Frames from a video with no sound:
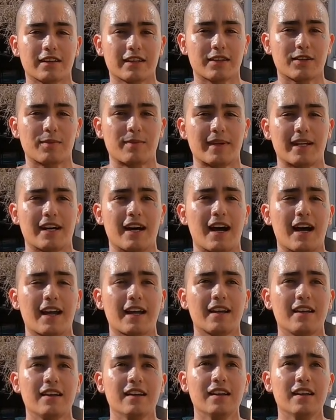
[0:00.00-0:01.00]
a little bit
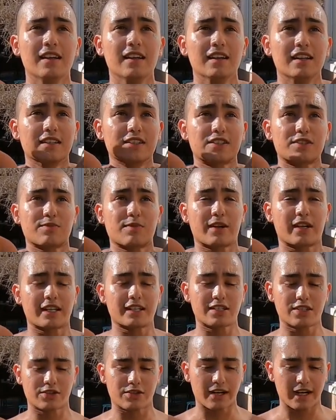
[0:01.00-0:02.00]
high, just bring
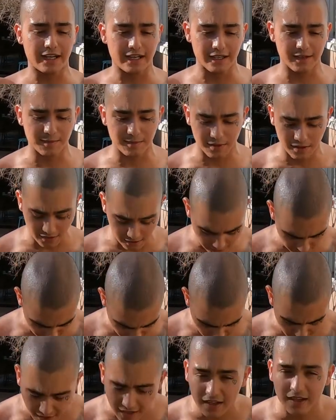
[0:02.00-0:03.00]
it straight up.
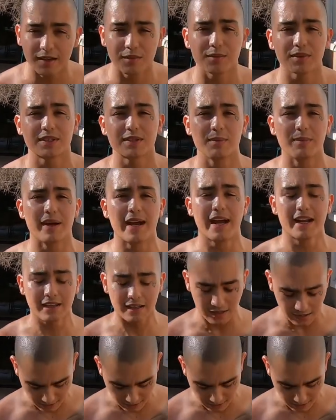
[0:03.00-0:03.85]
And with the band,